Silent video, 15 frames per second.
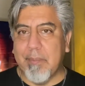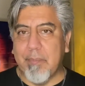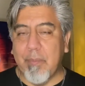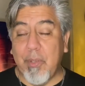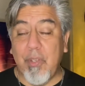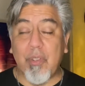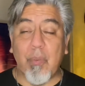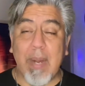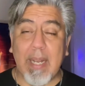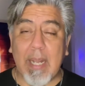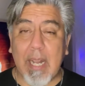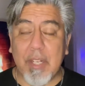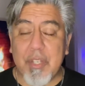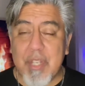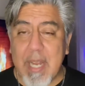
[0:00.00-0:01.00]
used to write a lot
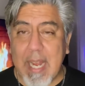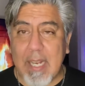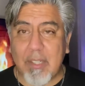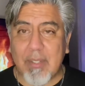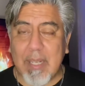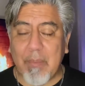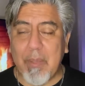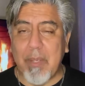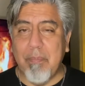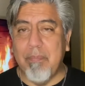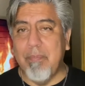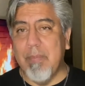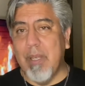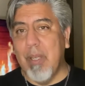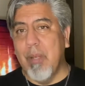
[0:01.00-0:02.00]
of checks, now we
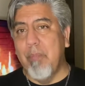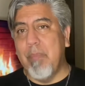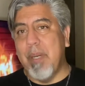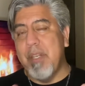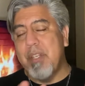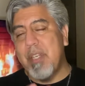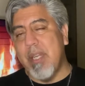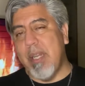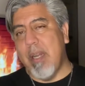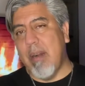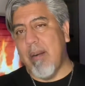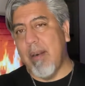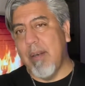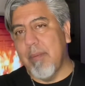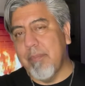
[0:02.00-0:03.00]
punch in
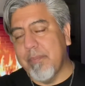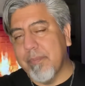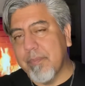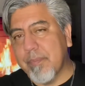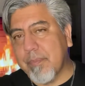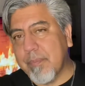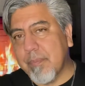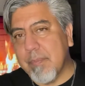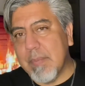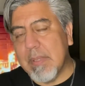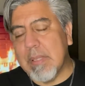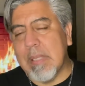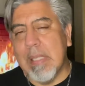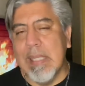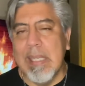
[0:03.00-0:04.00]
our
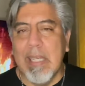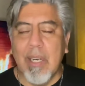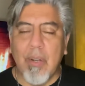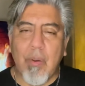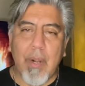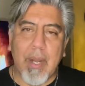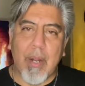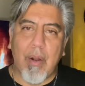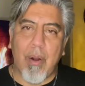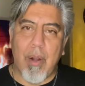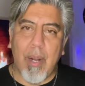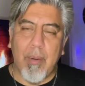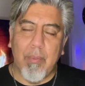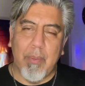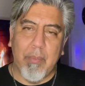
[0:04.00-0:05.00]
credit
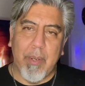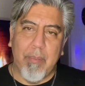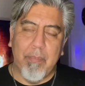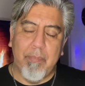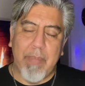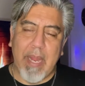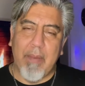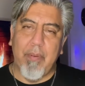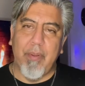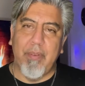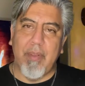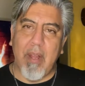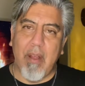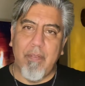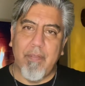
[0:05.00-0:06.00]
card when we pay for
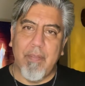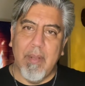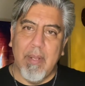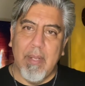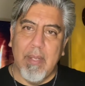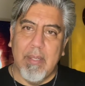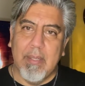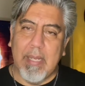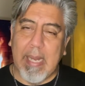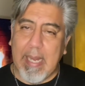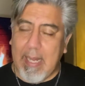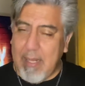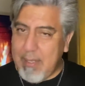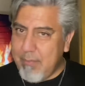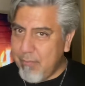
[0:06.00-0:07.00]
stuff,
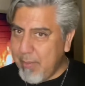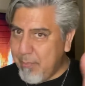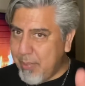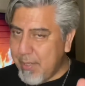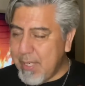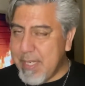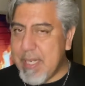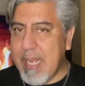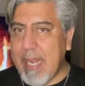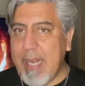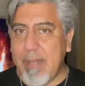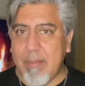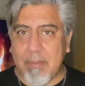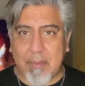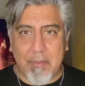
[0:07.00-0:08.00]
and we put a
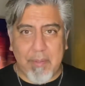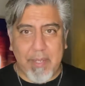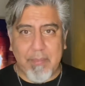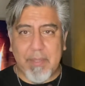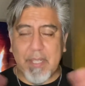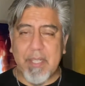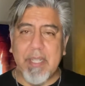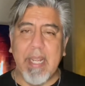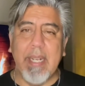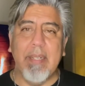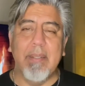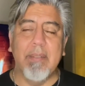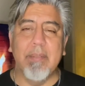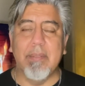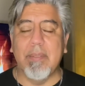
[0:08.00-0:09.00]
date, or even a
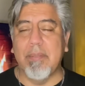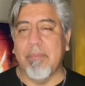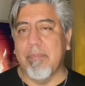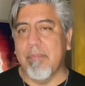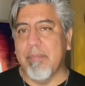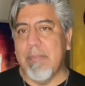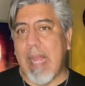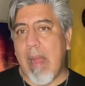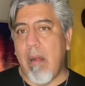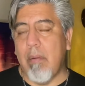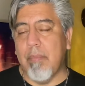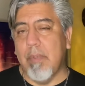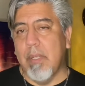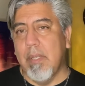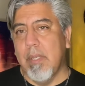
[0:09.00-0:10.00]
date now,
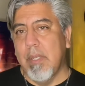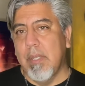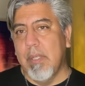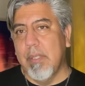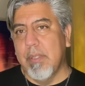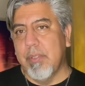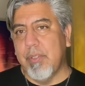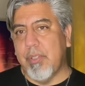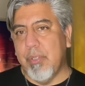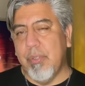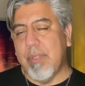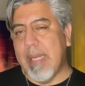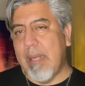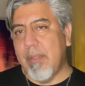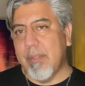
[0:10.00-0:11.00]

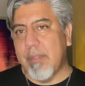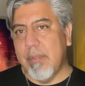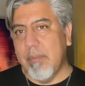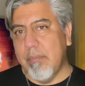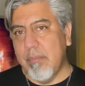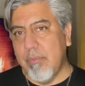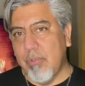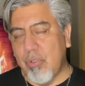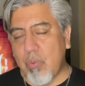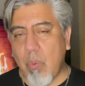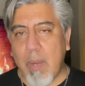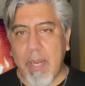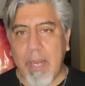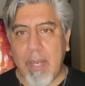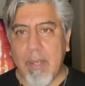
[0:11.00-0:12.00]

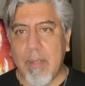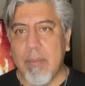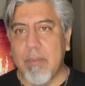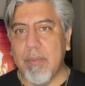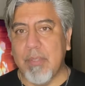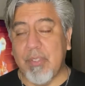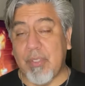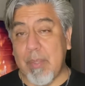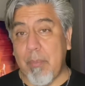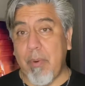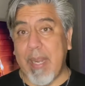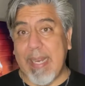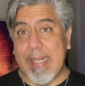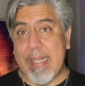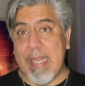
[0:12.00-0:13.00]
2020, December
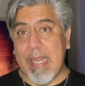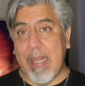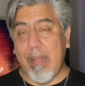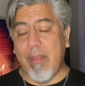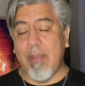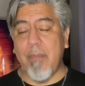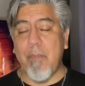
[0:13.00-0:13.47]
18th.